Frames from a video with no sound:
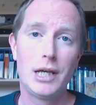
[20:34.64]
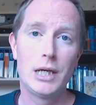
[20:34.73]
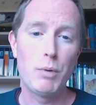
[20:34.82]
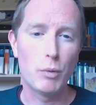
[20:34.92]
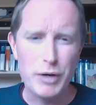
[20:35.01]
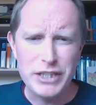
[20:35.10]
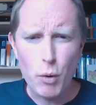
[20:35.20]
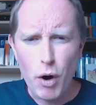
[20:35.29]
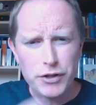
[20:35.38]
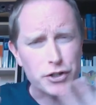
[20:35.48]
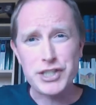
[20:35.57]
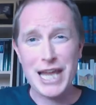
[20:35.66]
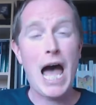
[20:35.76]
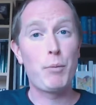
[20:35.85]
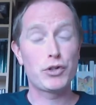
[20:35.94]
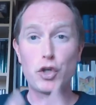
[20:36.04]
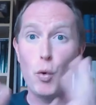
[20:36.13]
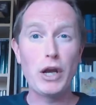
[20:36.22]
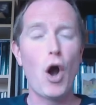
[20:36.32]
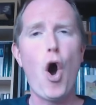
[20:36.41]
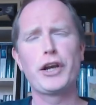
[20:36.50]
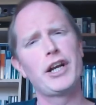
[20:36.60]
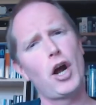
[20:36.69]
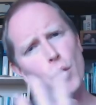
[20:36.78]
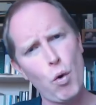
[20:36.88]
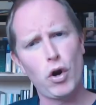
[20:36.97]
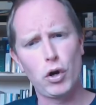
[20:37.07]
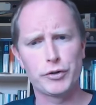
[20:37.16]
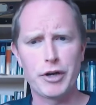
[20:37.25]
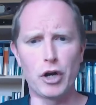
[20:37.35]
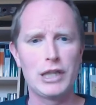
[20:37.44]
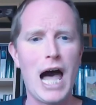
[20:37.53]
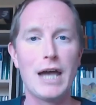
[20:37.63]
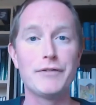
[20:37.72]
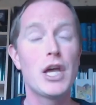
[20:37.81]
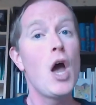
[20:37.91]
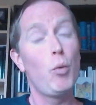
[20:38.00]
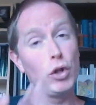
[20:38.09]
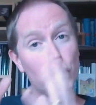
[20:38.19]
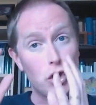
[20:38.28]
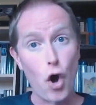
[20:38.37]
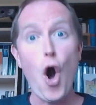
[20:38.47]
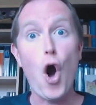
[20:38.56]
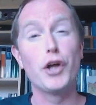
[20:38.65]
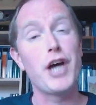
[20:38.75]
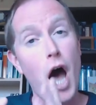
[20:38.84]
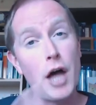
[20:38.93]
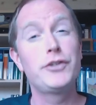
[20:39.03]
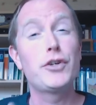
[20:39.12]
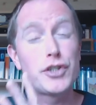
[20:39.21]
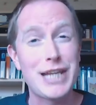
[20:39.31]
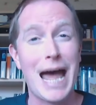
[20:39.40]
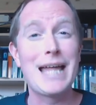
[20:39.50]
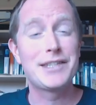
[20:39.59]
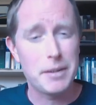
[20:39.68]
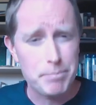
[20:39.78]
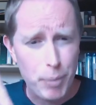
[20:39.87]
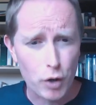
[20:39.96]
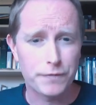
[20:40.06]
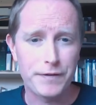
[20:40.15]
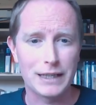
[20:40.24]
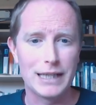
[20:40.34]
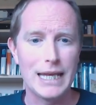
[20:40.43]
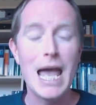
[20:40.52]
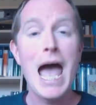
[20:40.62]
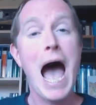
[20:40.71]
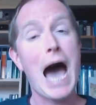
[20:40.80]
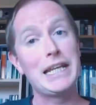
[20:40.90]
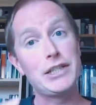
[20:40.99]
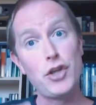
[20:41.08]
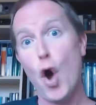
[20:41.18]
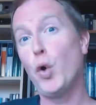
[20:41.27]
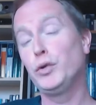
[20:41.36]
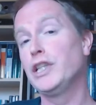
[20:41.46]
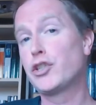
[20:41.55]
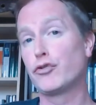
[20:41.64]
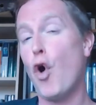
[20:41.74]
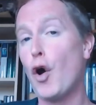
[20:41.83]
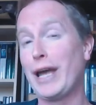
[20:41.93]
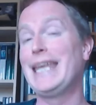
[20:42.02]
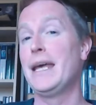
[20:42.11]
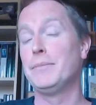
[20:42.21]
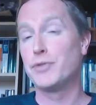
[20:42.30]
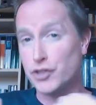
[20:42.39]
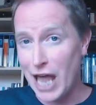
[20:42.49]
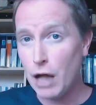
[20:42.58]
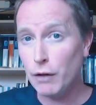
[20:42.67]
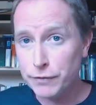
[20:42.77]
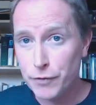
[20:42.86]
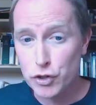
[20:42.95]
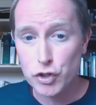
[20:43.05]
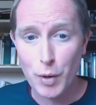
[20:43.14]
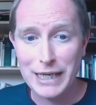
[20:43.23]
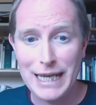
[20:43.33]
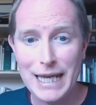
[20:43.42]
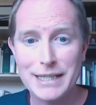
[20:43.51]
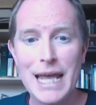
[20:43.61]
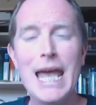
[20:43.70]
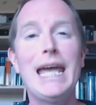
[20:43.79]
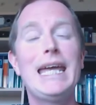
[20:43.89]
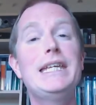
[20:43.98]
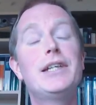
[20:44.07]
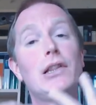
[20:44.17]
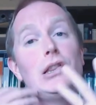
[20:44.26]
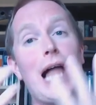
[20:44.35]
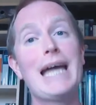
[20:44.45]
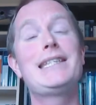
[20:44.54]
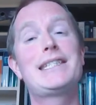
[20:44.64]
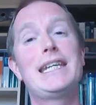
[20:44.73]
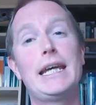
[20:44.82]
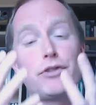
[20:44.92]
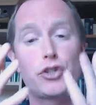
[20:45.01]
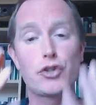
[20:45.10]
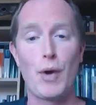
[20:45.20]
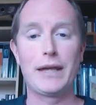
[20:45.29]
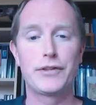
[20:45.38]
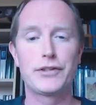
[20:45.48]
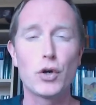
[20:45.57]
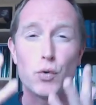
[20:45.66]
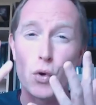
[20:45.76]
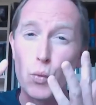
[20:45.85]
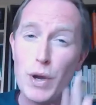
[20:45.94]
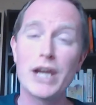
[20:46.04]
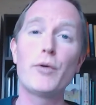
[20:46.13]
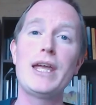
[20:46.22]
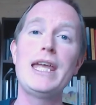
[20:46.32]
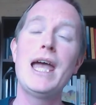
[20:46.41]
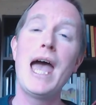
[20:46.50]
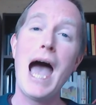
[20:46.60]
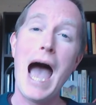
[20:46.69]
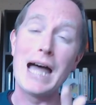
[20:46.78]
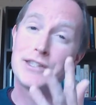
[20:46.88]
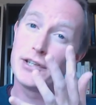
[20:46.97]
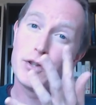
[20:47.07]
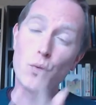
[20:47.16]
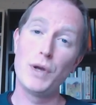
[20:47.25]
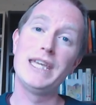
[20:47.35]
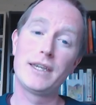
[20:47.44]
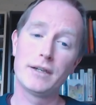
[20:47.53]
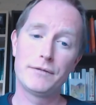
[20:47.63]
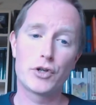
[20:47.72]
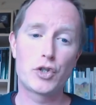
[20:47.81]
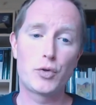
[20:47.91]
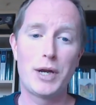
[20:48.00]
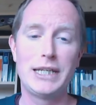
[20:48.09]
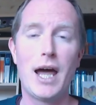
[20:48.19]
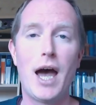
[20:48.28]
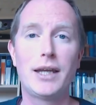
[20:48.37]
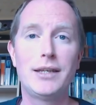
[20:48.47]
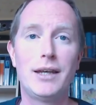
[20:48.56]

When we don't understand what's going on in our world or in our lives, well, God understands it perfectly. And he's not only strong in himself, verse 28, he delights to give strength to the weary and to the weak, verse 29.